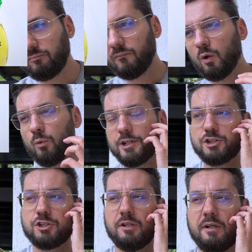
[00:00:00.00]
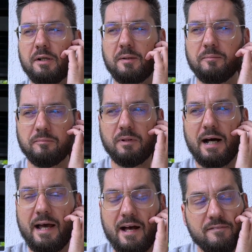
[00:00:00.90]
which I
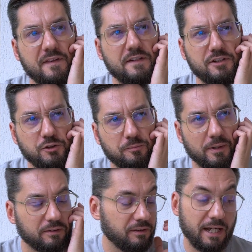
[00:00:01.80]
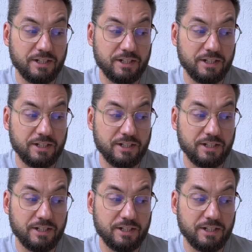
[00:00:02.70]
have the new bottle,